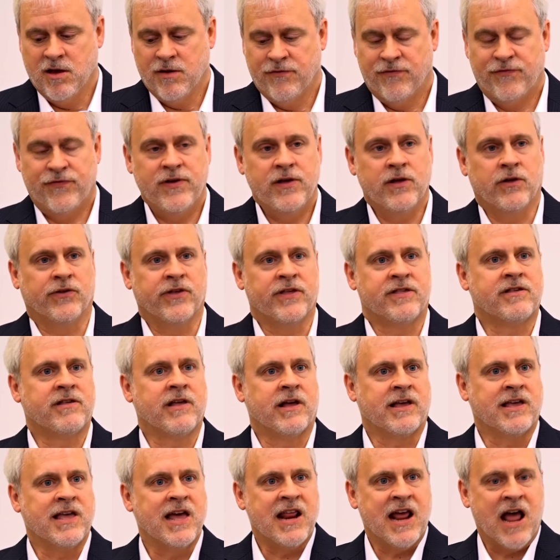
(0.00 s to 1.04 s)
field, it's
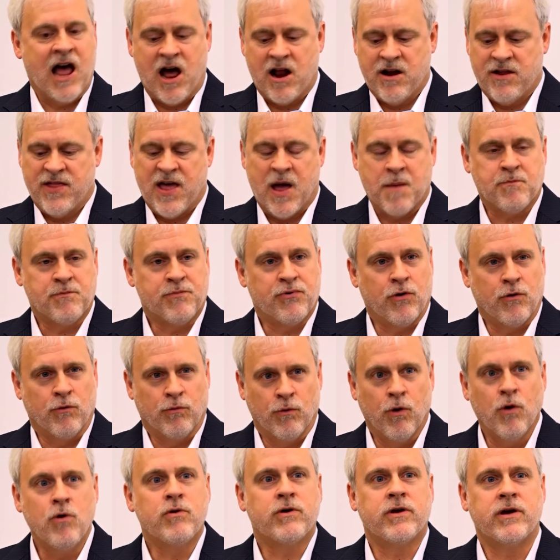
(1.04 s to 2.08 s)
like getting out of that
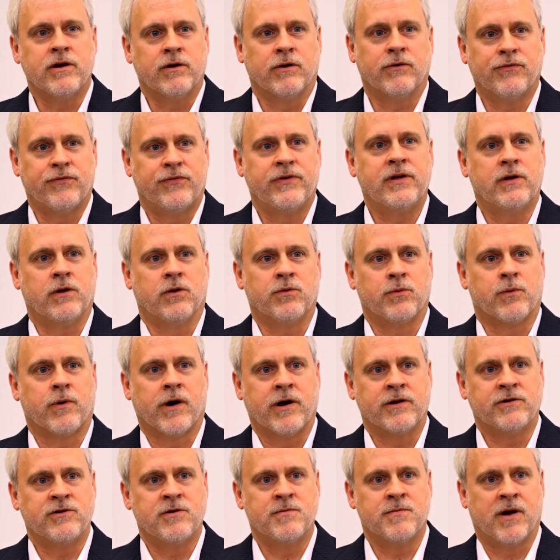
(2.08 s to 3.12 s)
parochial field
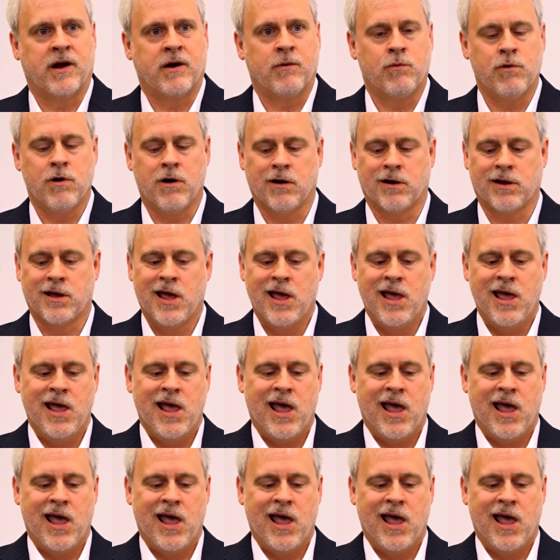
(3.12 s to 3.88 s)
where I do my work